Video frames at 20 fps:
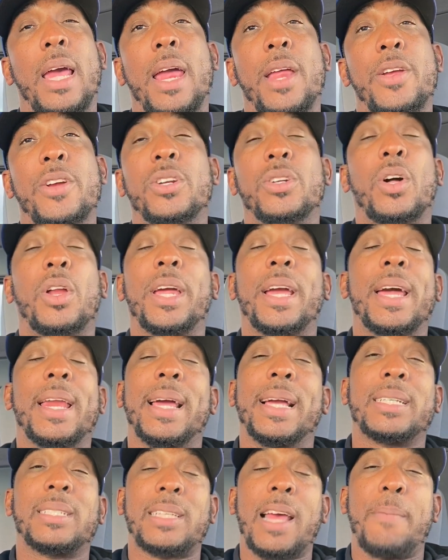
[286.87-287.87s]
and you're only going
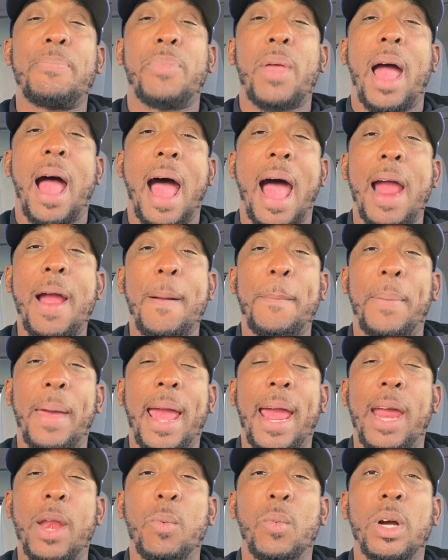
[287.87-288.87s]
to accept the higher
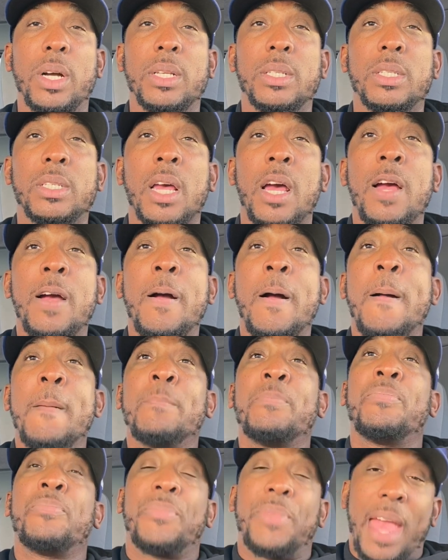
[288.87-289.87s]
paying ones.
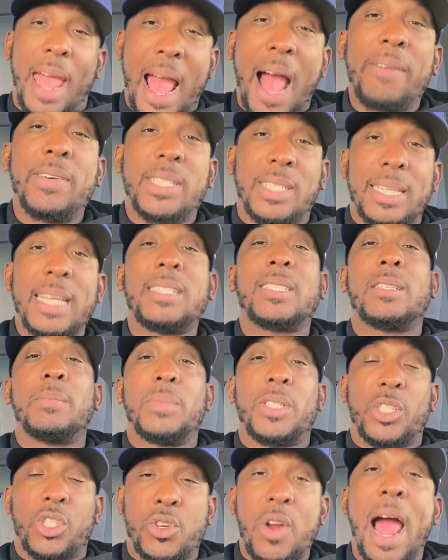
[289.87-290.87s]
They have a
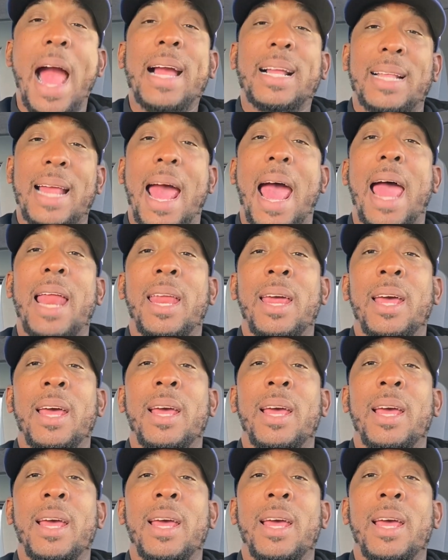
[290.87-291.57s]
system to track that.